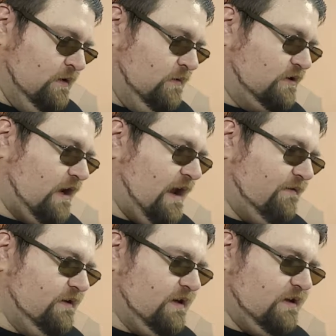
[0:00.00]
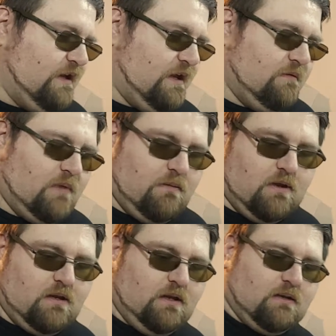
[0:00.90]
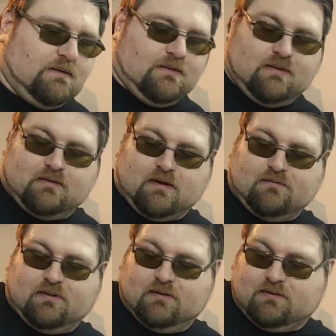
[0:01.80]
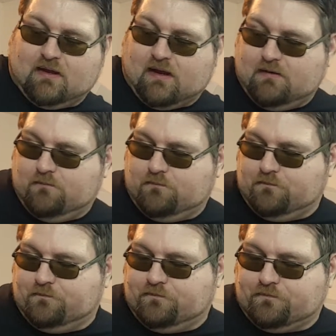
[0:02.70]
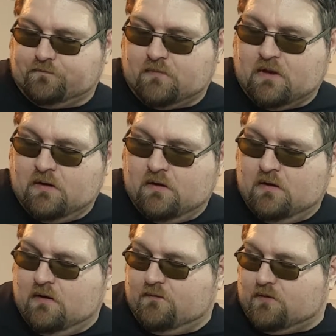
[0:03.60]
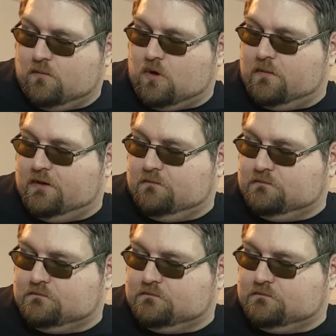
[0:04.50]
which I haven't done yet, and maybe I need to set this off to the side for a moment,